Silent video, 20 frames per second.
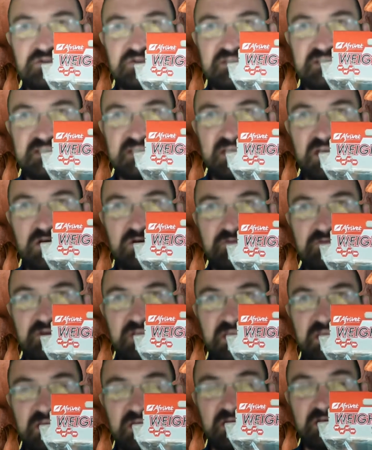you see over
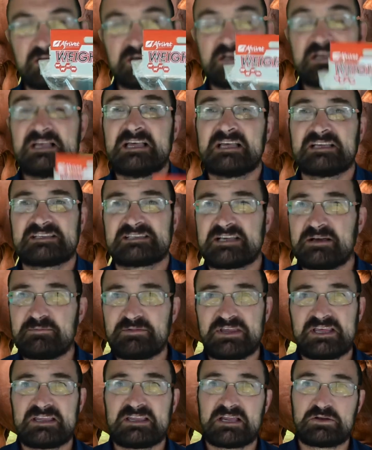here.
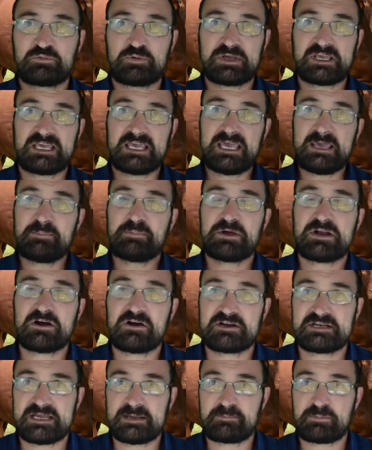Something that we keep in
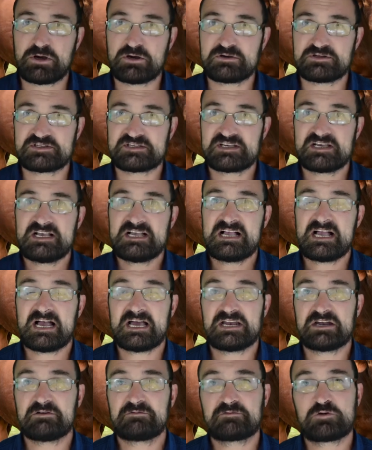our depots
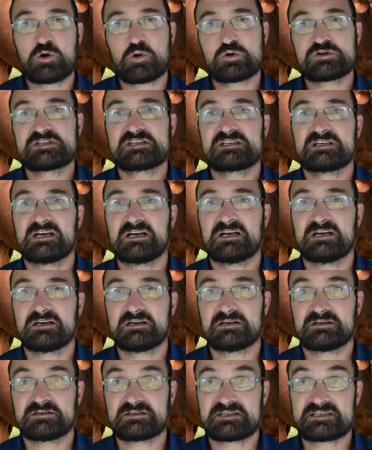and of course
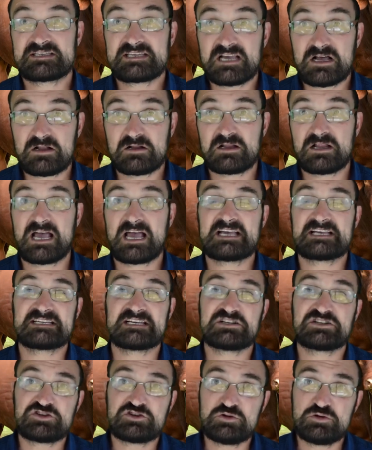sell as
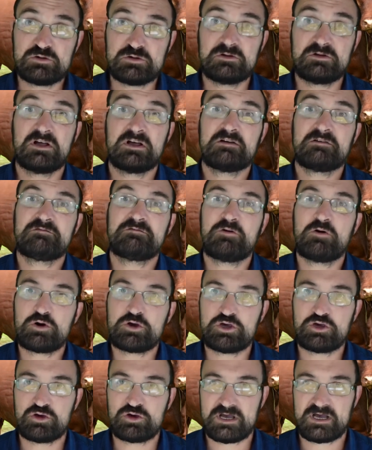a tool for
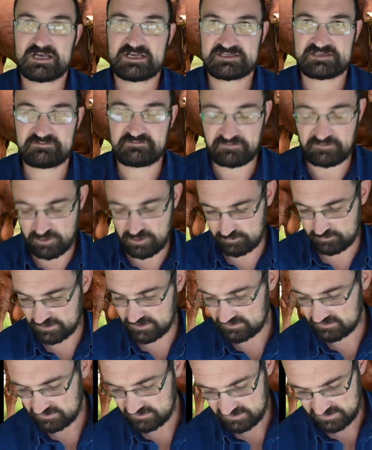you as a
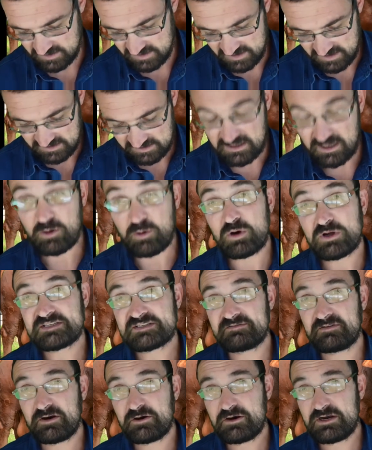farmer. Now,
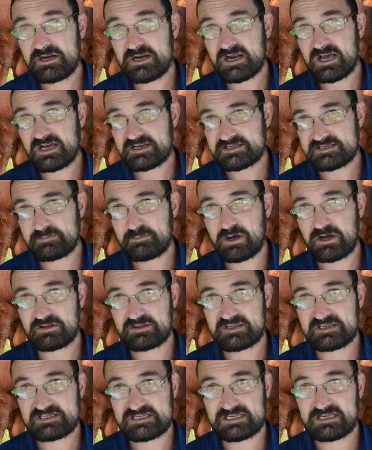what's very nice about
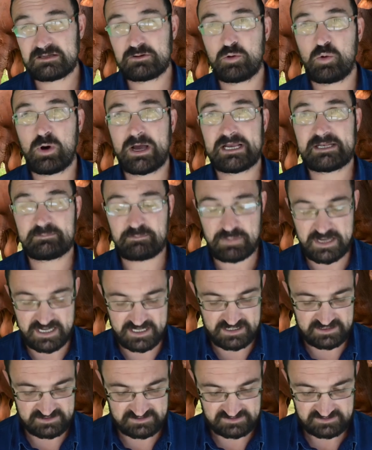this little weight
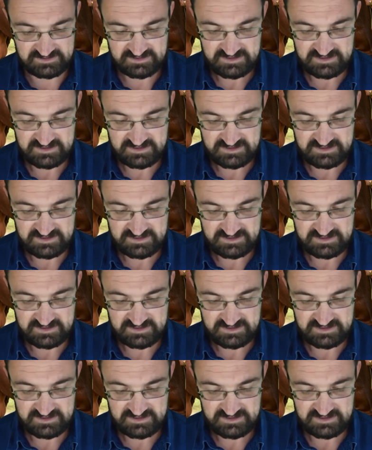band,